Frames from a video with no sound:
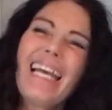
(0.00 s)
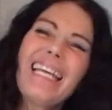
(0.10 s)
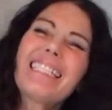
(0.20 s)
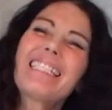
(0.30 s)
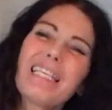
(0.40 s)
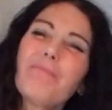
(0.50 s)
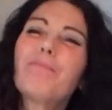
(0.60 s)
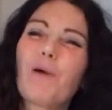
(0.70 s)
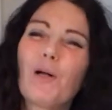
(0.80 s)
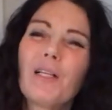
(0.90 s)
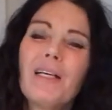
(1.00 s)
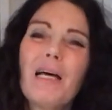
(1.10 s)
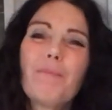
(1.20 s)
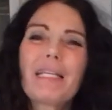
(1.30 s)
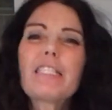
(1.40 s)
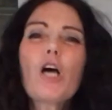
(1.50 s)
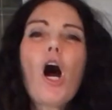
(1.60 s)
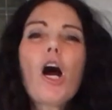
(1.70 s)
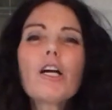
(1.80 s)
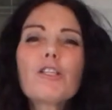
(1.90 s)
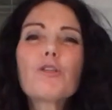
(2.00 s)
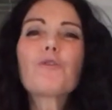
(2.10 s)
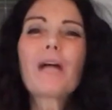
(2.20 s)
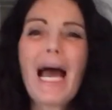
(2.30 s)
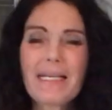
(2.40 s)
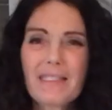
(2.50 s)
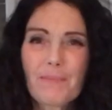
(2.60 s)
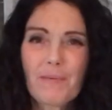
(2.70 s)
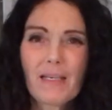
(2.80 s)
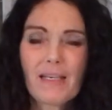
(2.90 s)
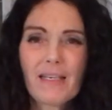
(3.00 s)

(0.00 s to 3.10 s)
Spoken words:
It's simple, but it's hard to grasp,